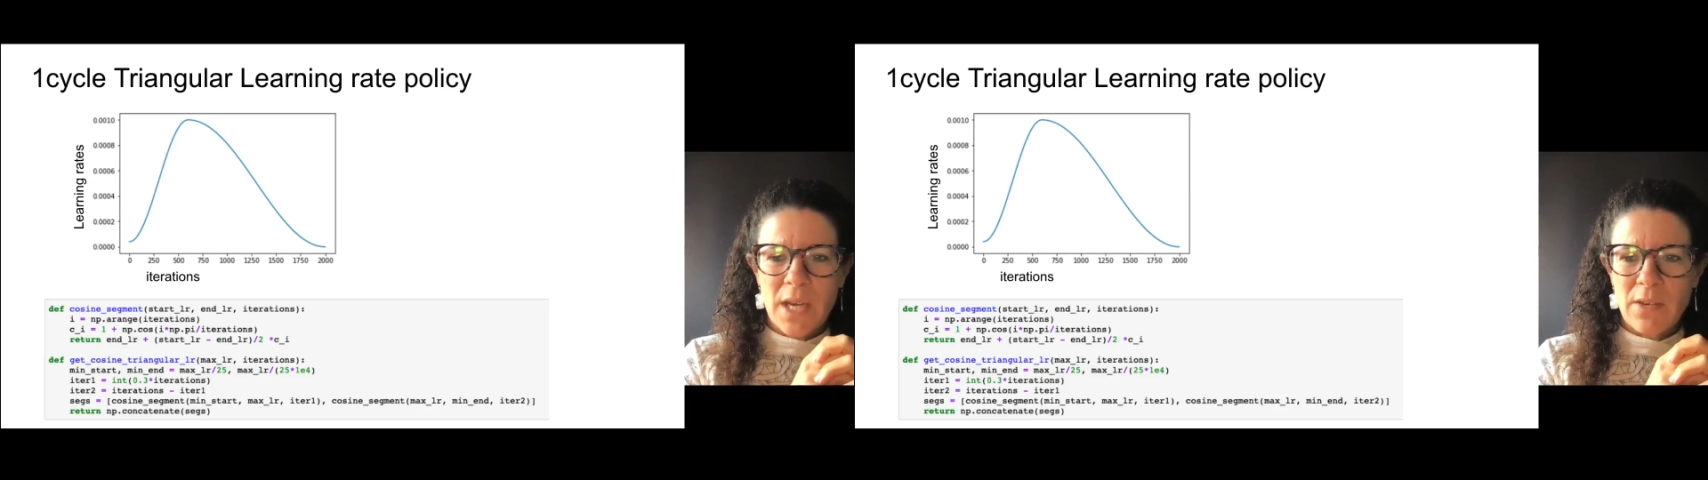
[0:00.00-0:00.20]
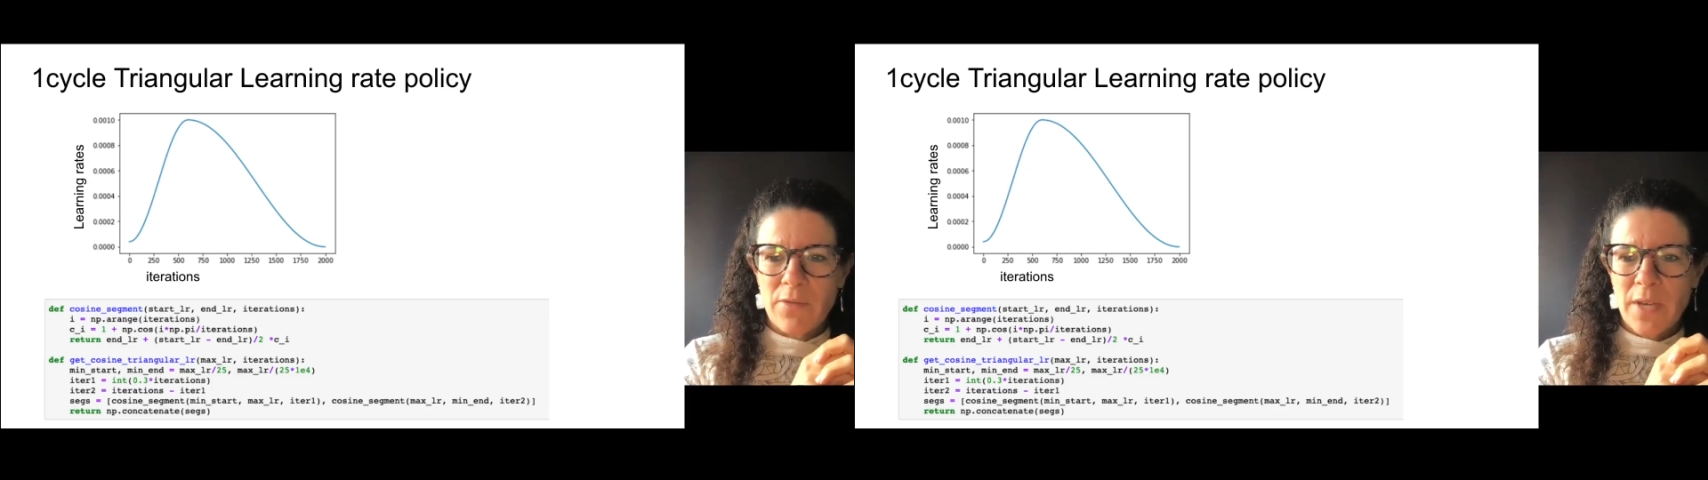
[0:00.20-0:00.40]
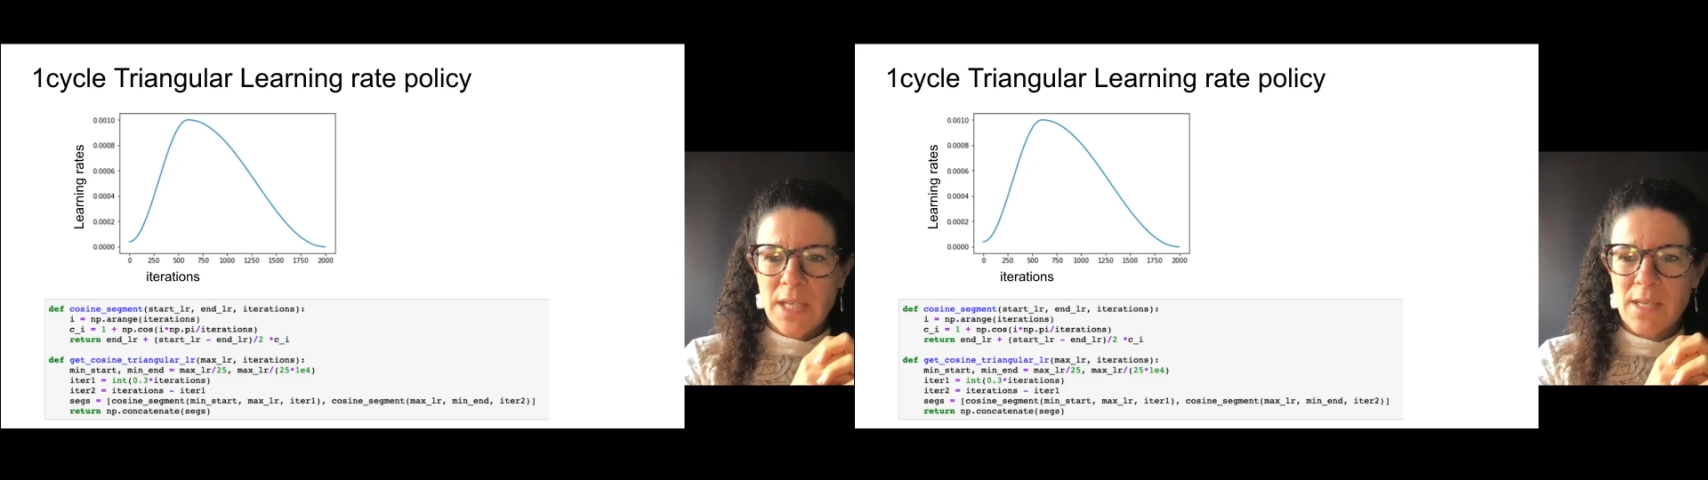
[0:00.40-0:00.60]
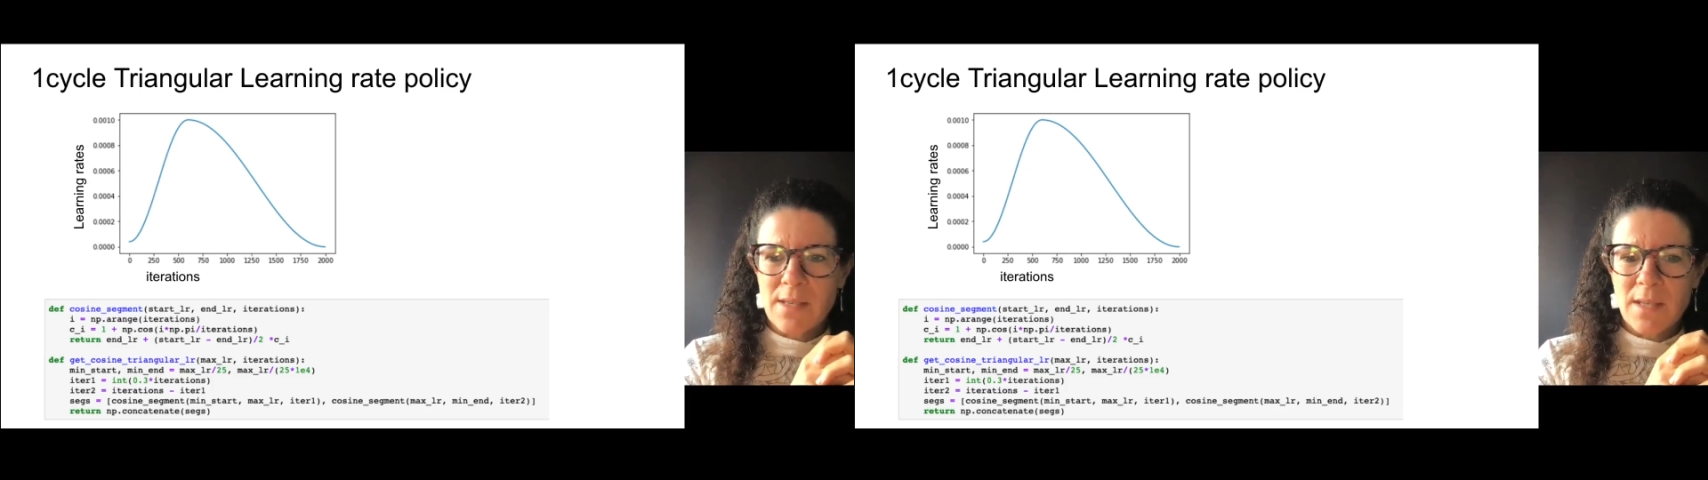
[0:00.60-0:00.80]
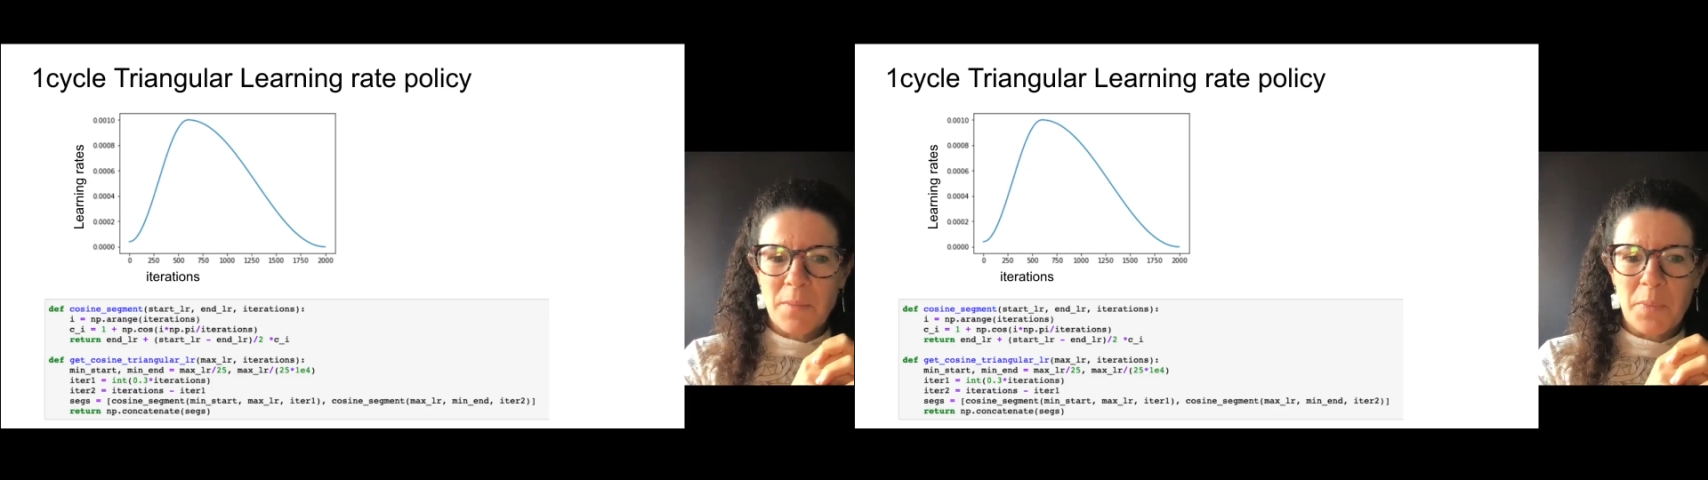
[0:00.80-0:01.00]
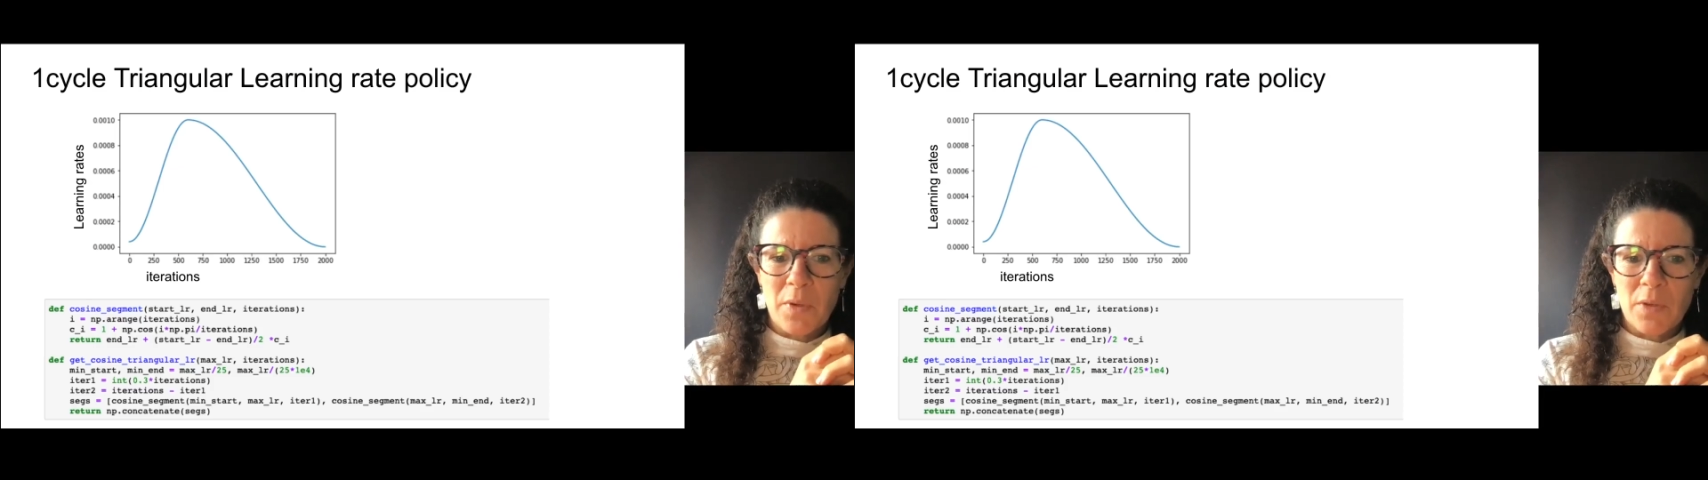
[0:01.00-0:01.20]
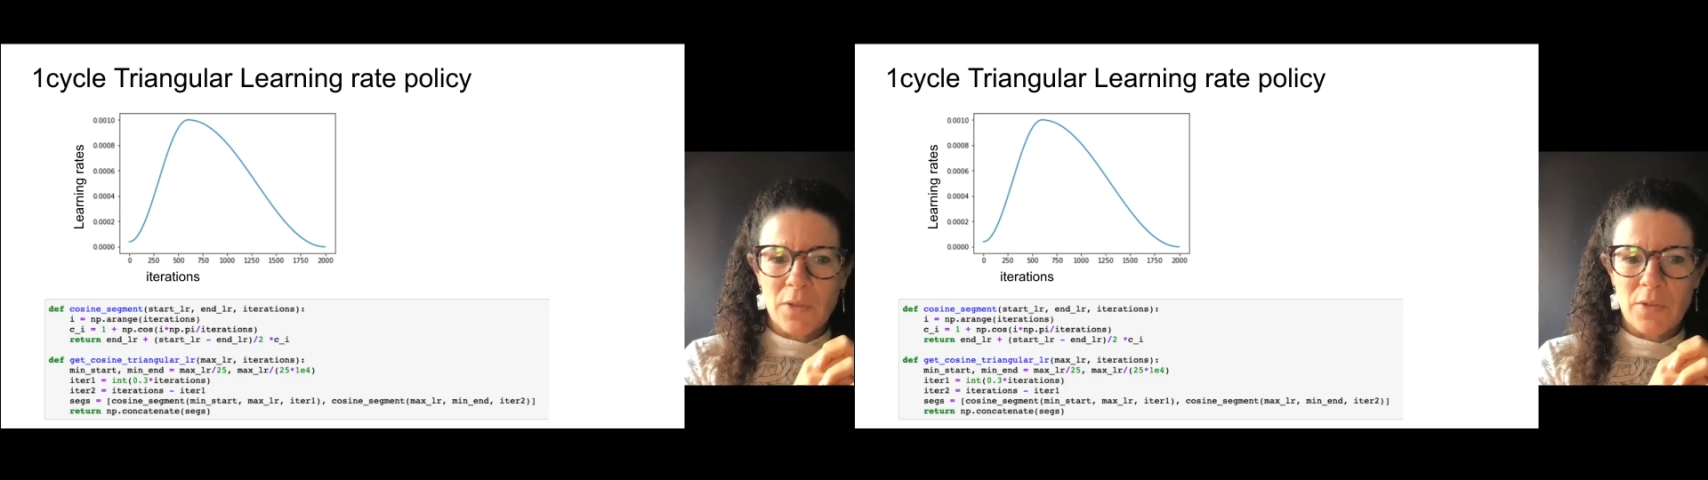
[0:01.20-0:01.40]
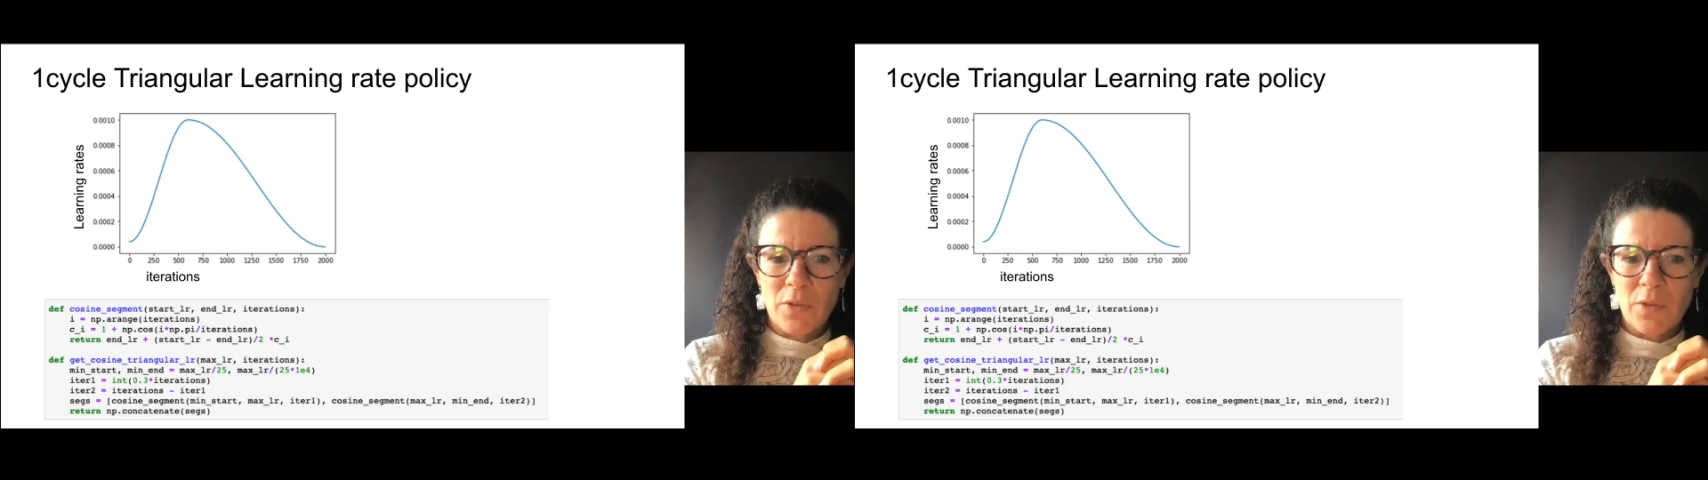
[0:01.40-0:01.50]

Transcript: kind of very simple